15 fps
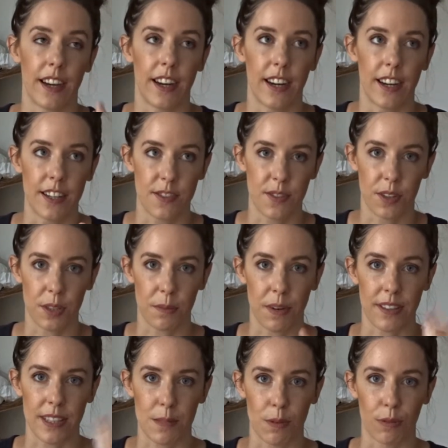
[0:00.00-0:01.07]
I talked about
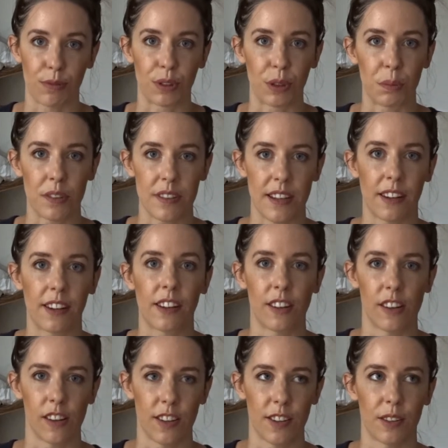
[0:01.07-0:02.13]
this before, but there are
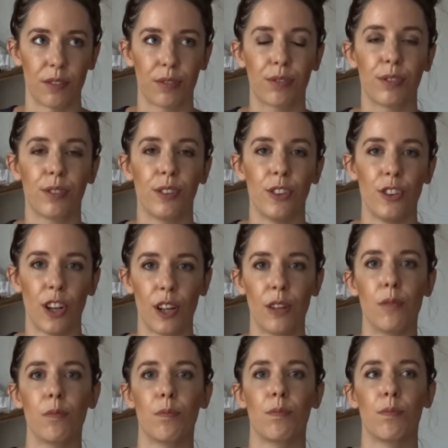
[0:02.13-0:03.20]
a lot of
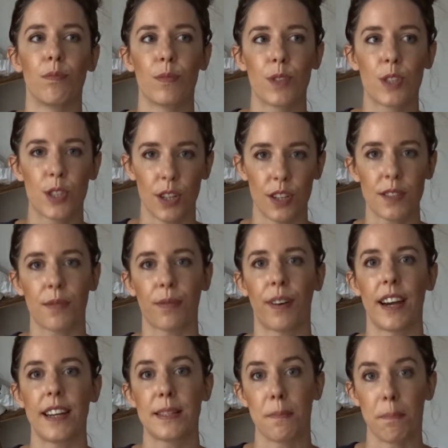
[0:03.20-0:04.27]

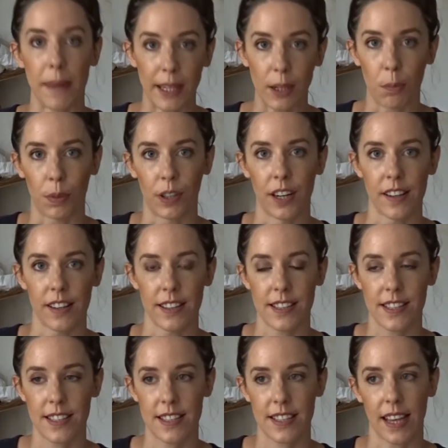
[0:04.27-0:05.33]
non-certified makeup
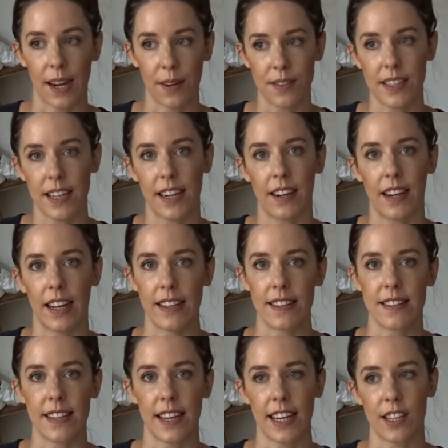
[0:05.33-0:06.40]
artists out there
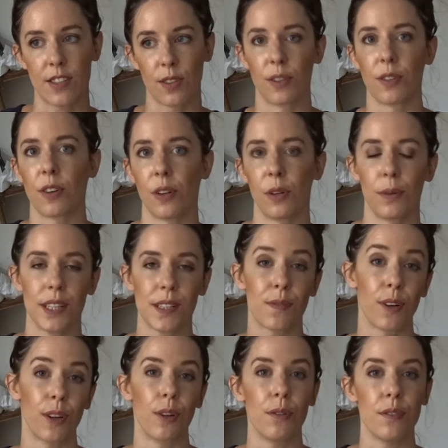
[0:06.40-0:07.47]
and they don't always
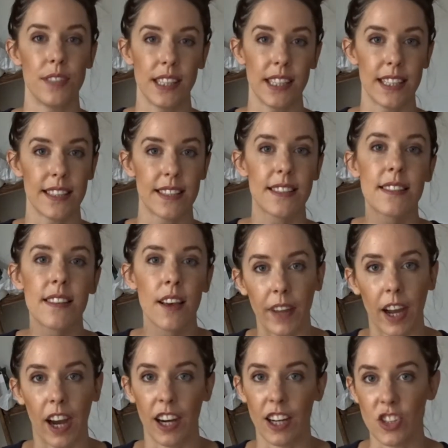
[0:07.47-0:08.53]
follow these
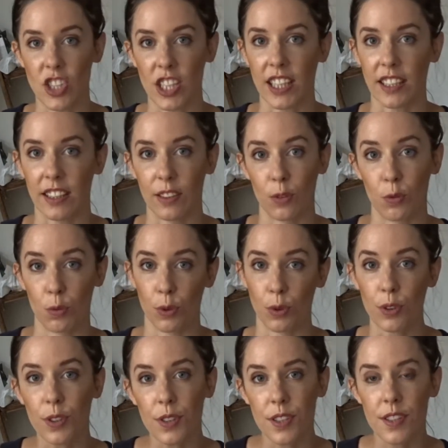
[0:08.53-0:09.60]
hygiene
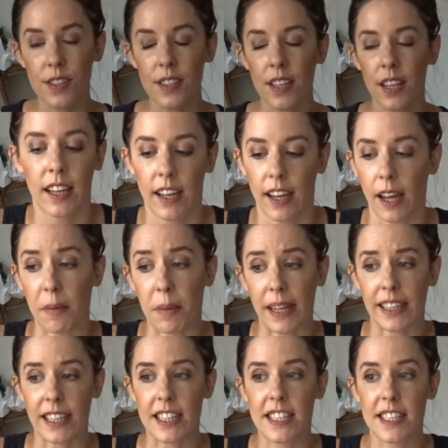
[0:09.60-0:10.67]
rules, and
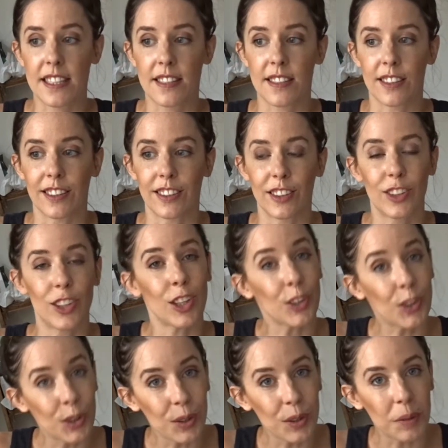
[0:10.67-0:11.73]
that's not
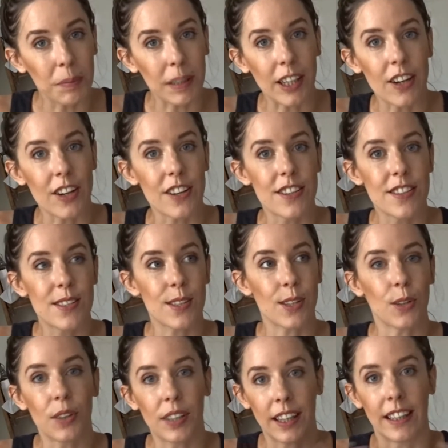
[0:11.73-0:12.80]
cool because
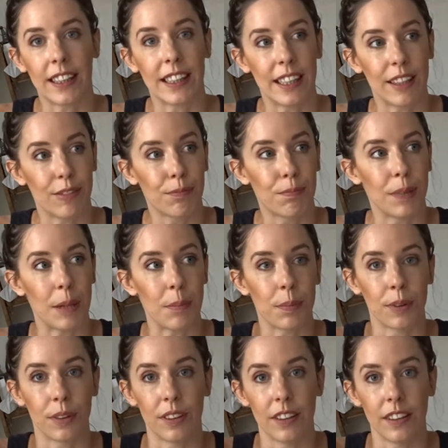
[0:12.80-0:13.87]
you can give
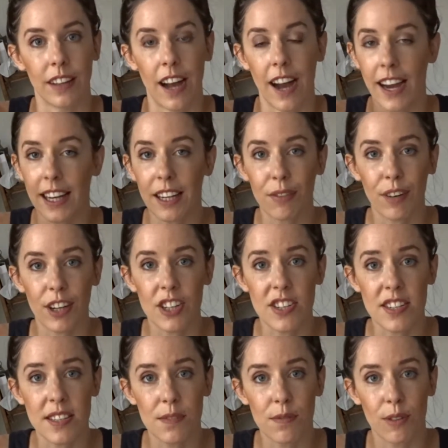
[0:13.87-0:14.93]
people eye
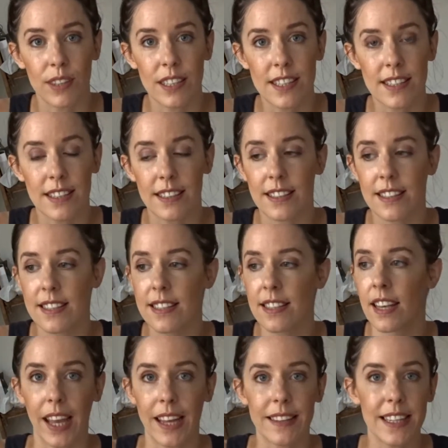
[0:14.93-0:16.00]
infections, for
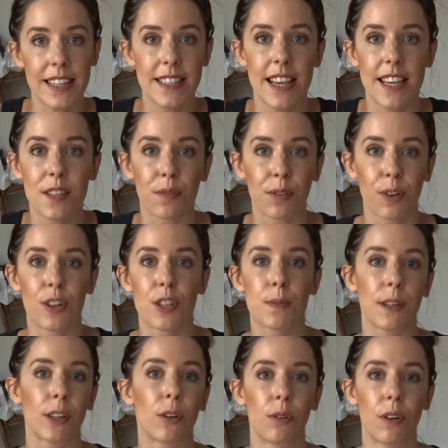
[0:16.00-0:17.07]
instance, and these days, of course,
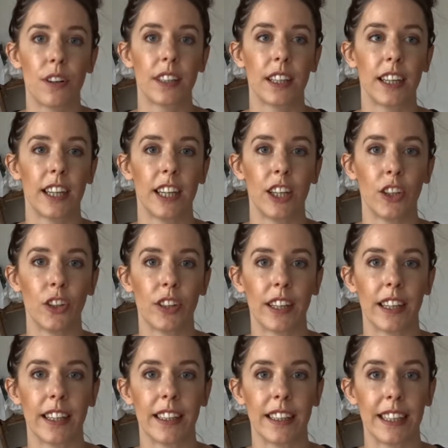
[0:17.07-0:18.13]
with Corona, you
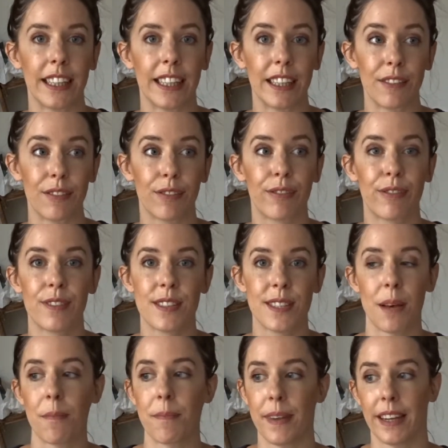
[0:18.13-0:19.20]
can give
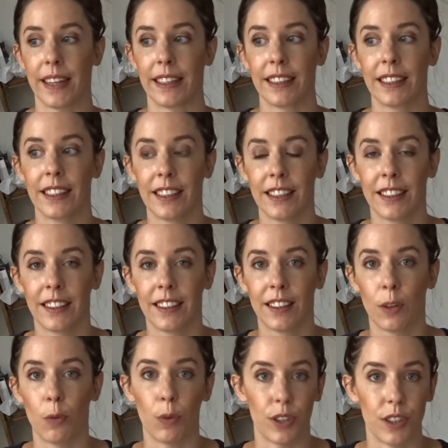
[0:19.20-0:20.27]
something
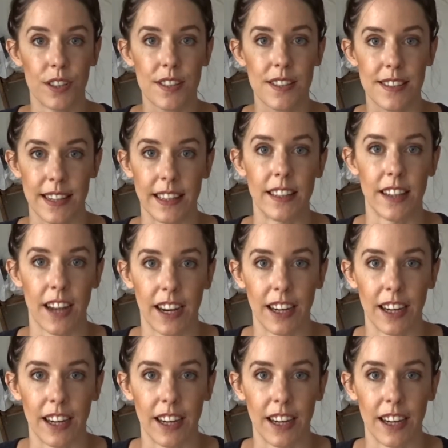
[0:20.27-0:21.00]
worse than an eye